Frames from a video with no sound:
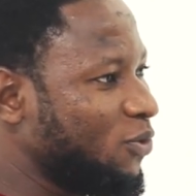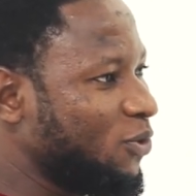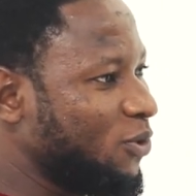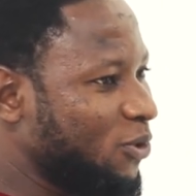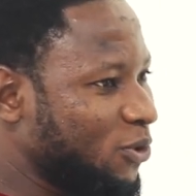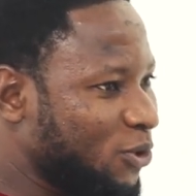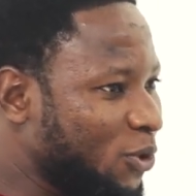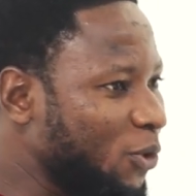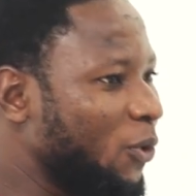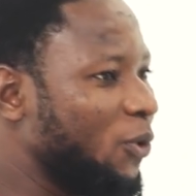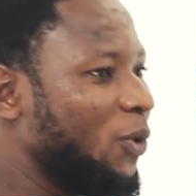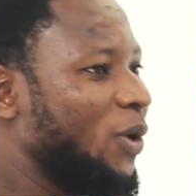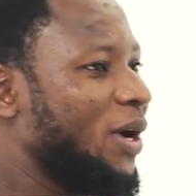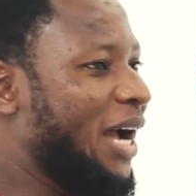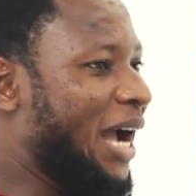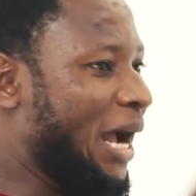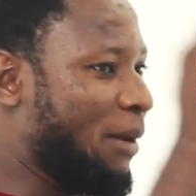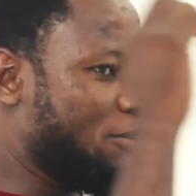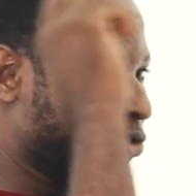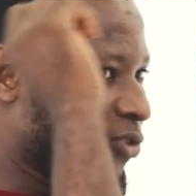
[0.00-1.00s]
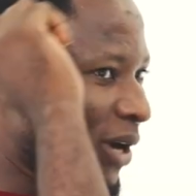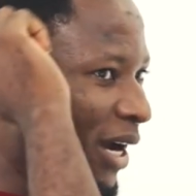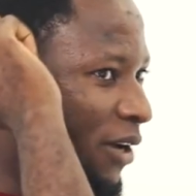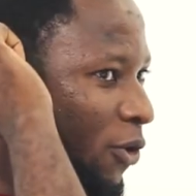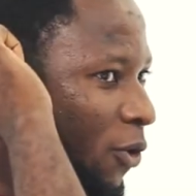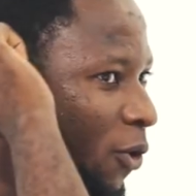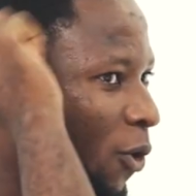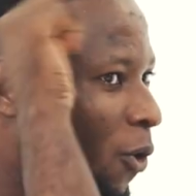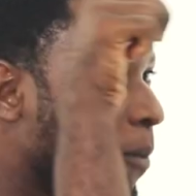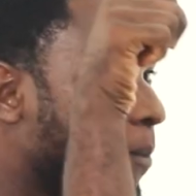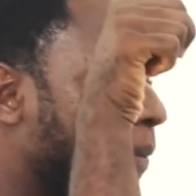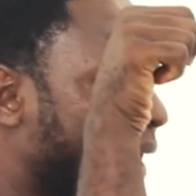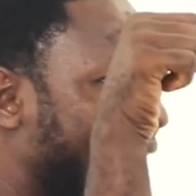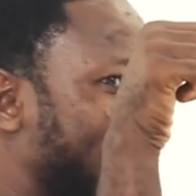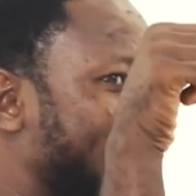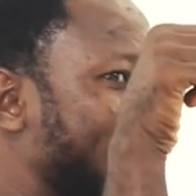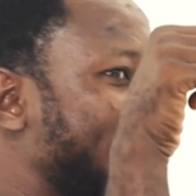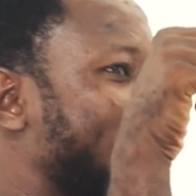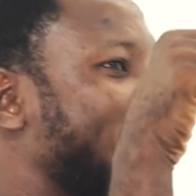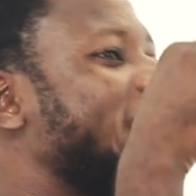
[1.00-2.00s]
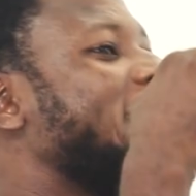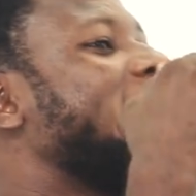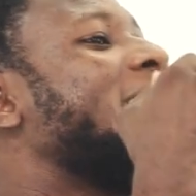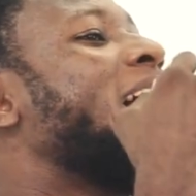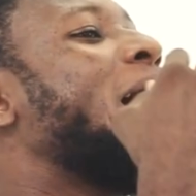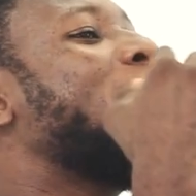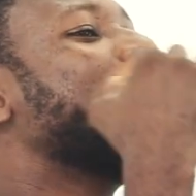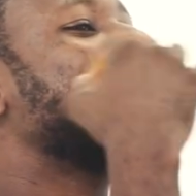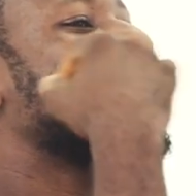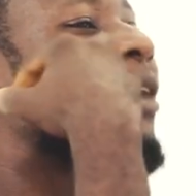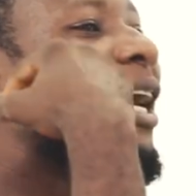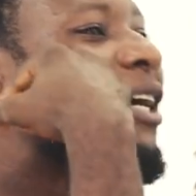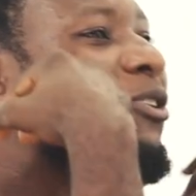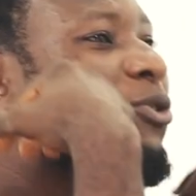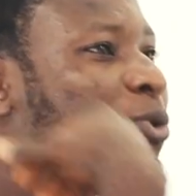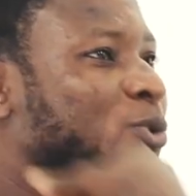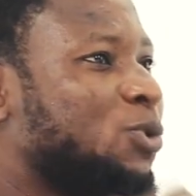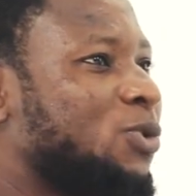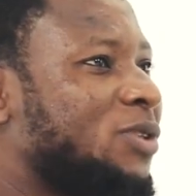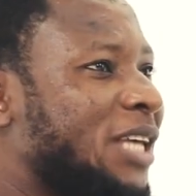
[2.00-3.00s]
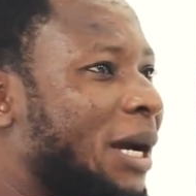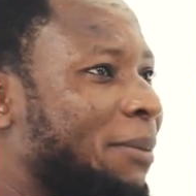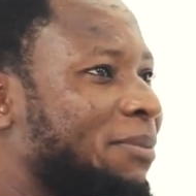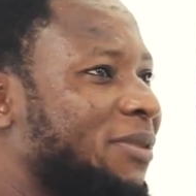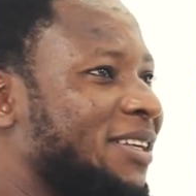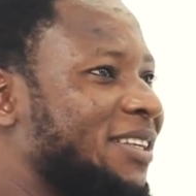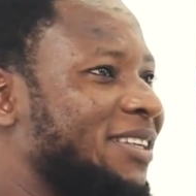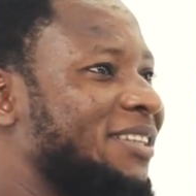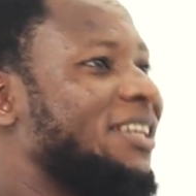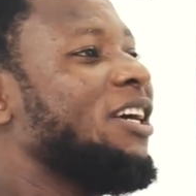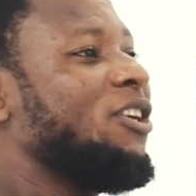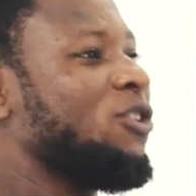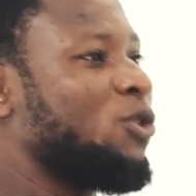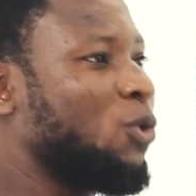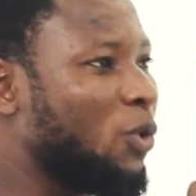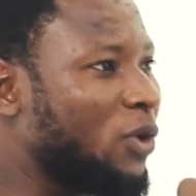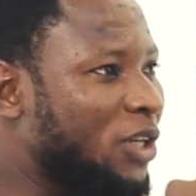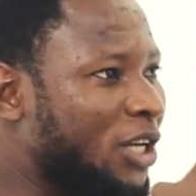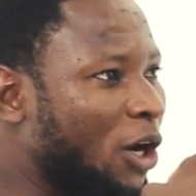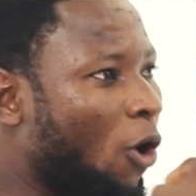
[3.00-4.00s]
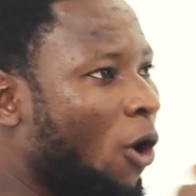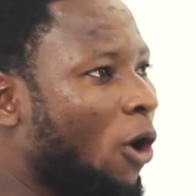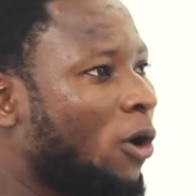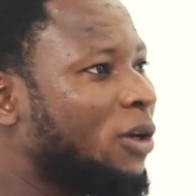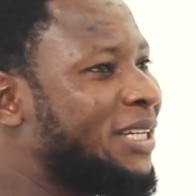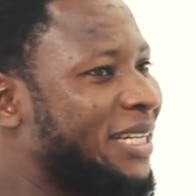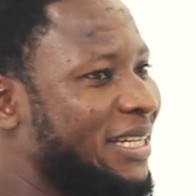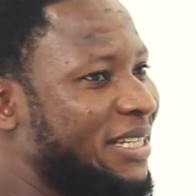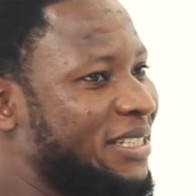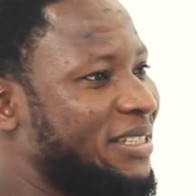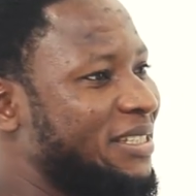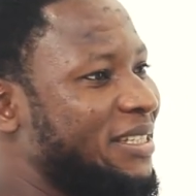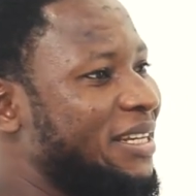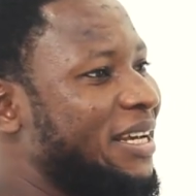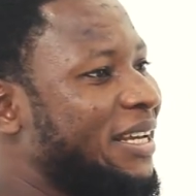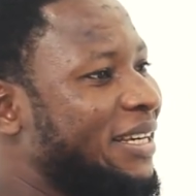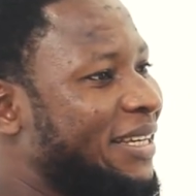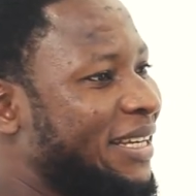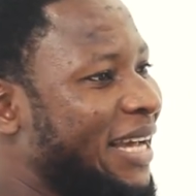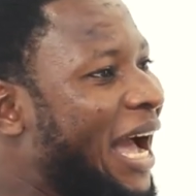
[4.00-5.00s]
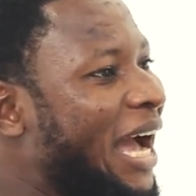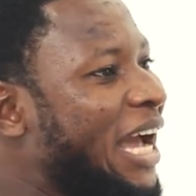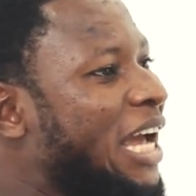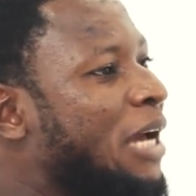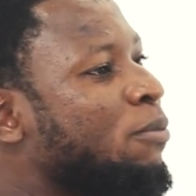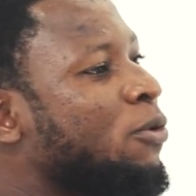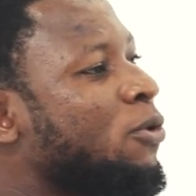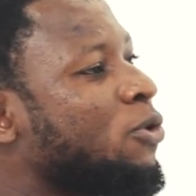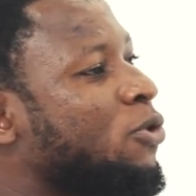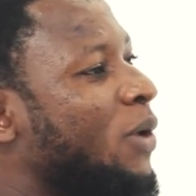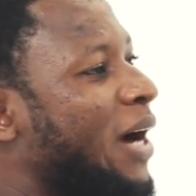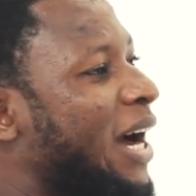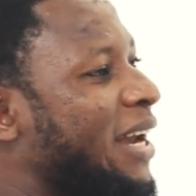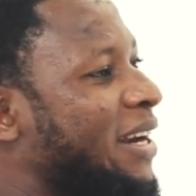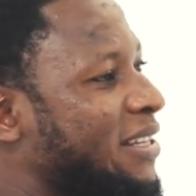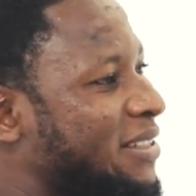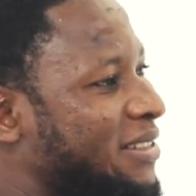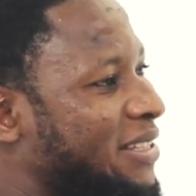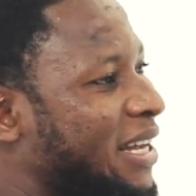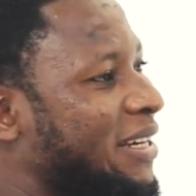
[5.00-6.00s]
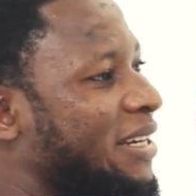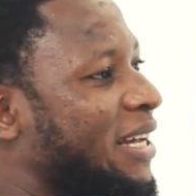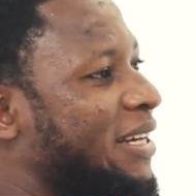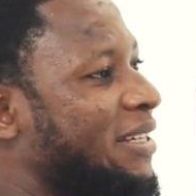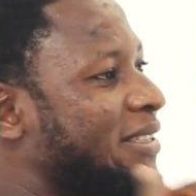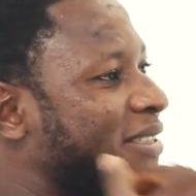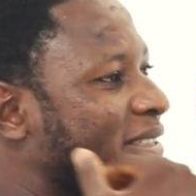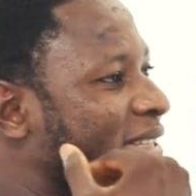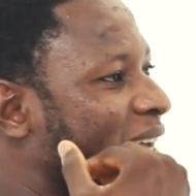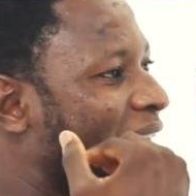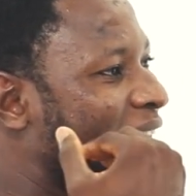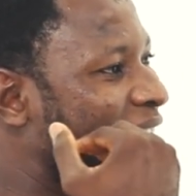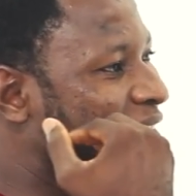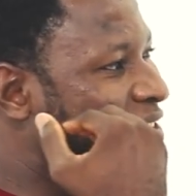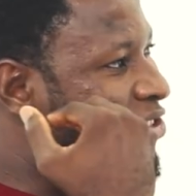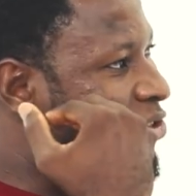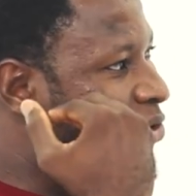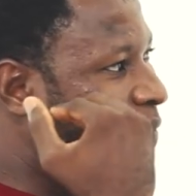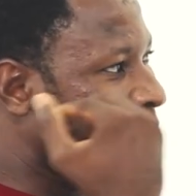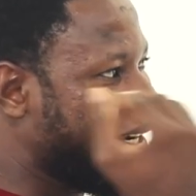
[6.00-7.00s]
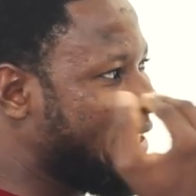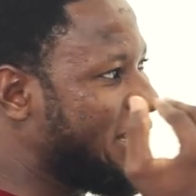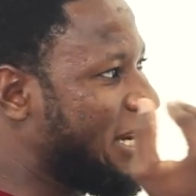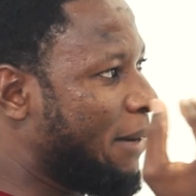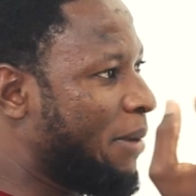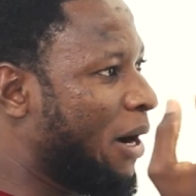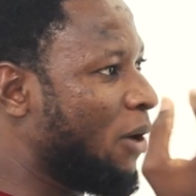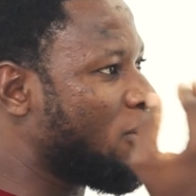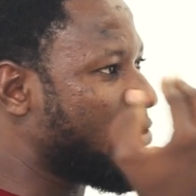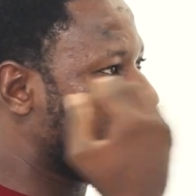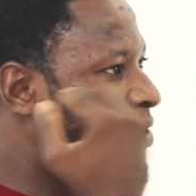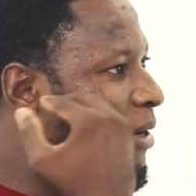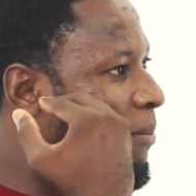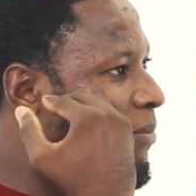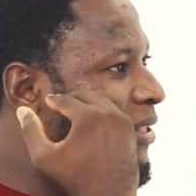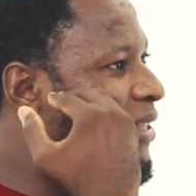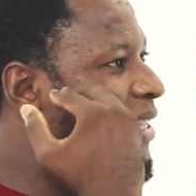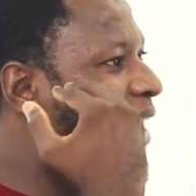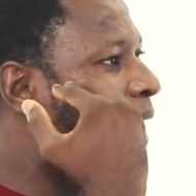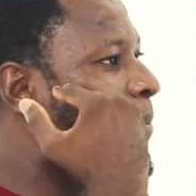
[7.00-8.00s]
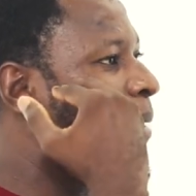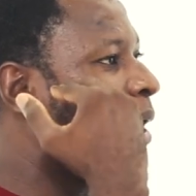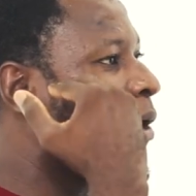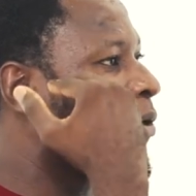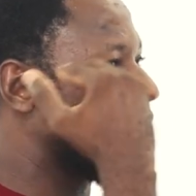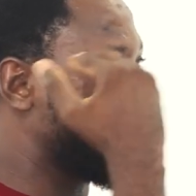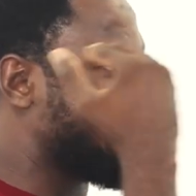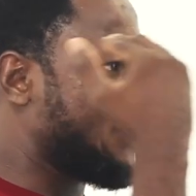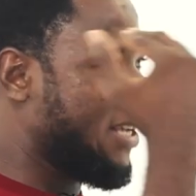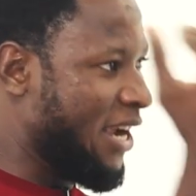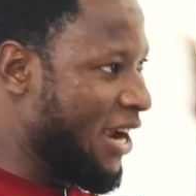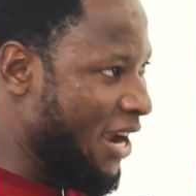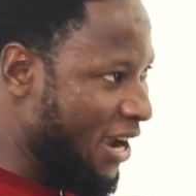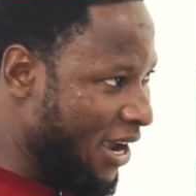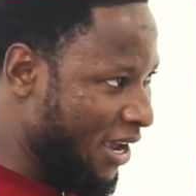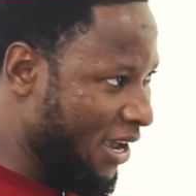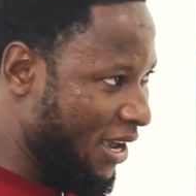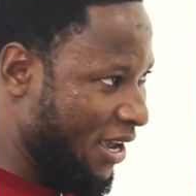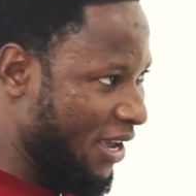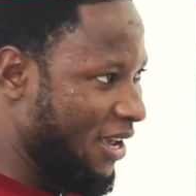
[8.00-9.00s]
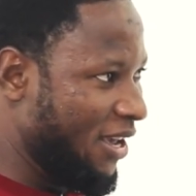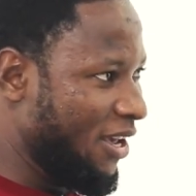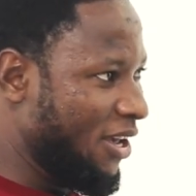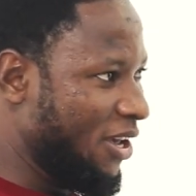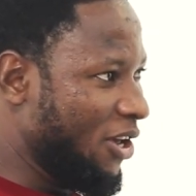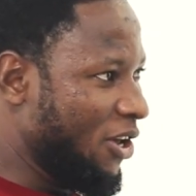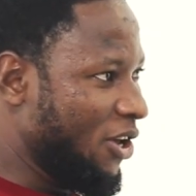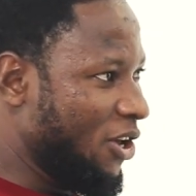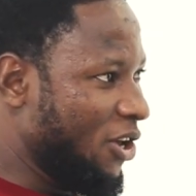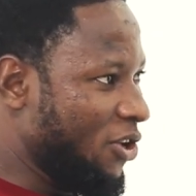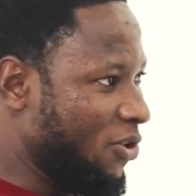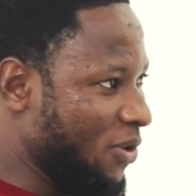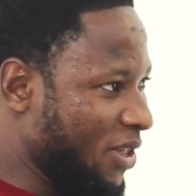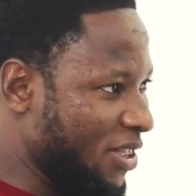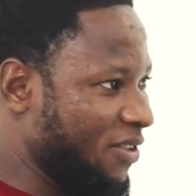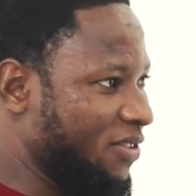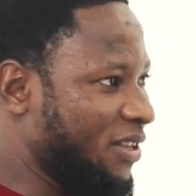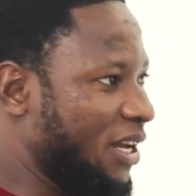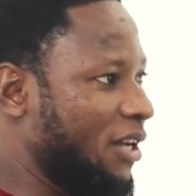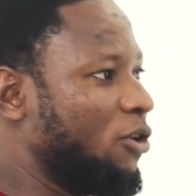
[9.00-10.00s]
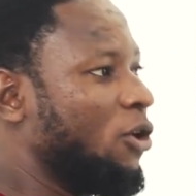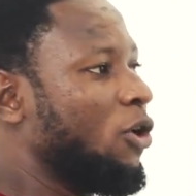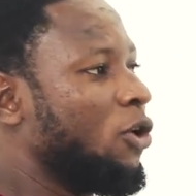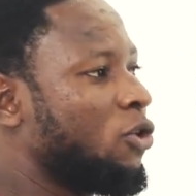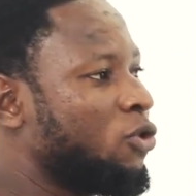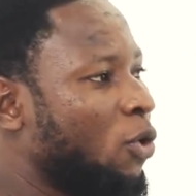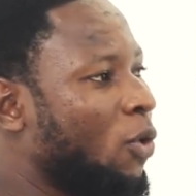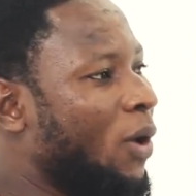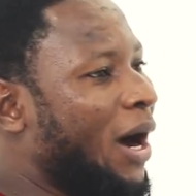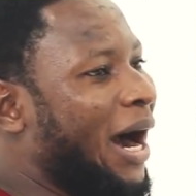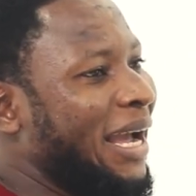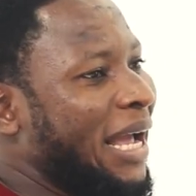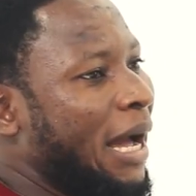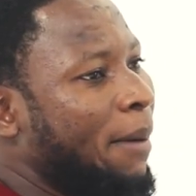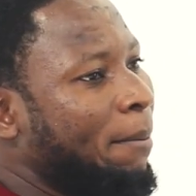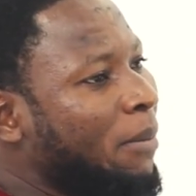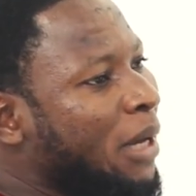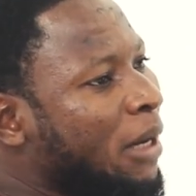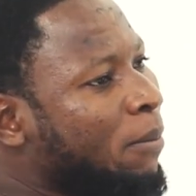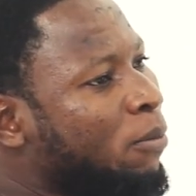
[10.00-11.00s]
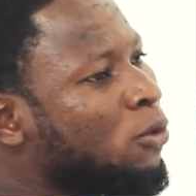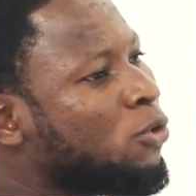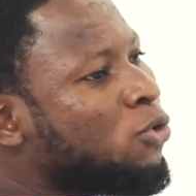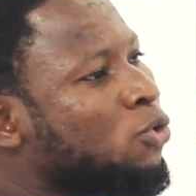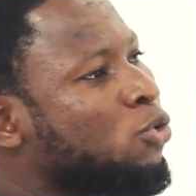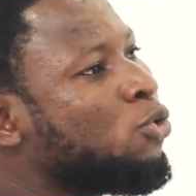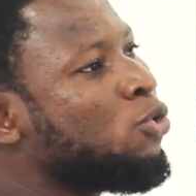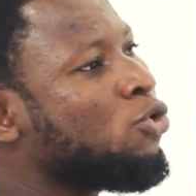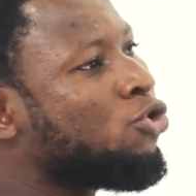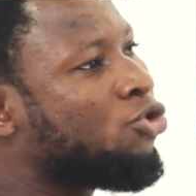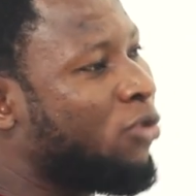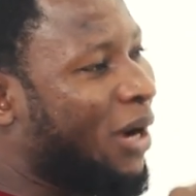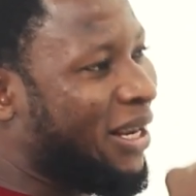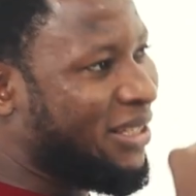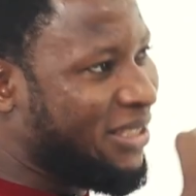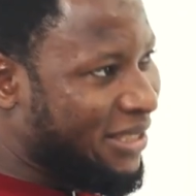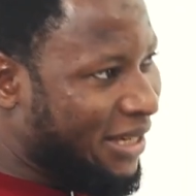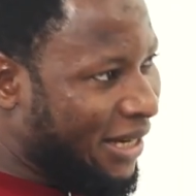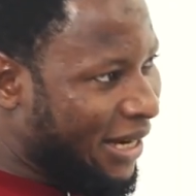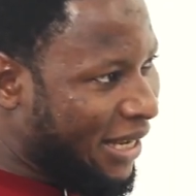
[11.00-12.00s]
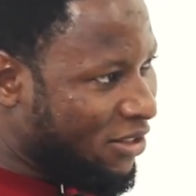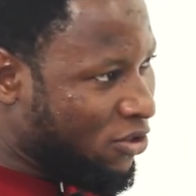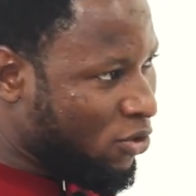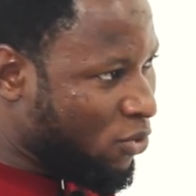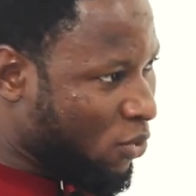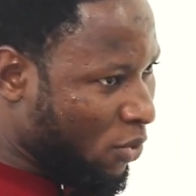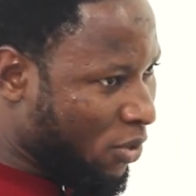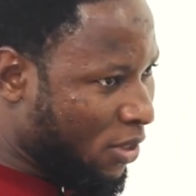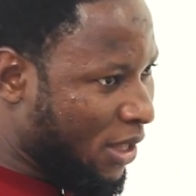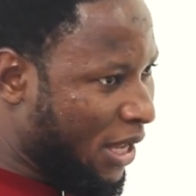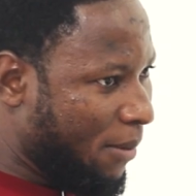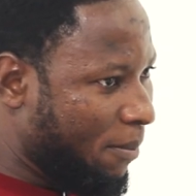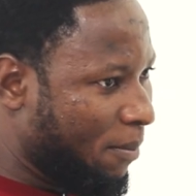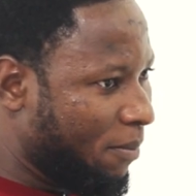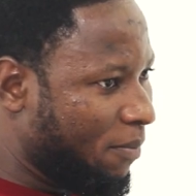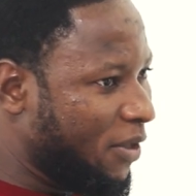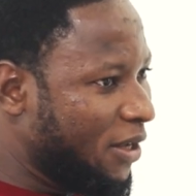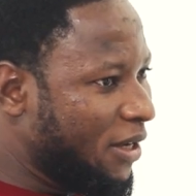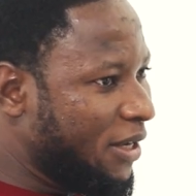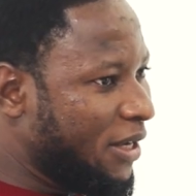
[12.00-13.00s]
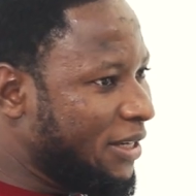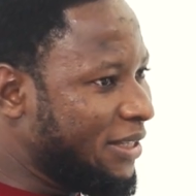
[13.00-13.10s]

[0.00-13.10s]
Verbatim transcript: So I'm trying to comb my hair. I'm trying to do something. So the audience, they are able to understand that this guy is talking about something about his hair. Exactly. You understand? Mm-hmm. So I am able to translate to them yes.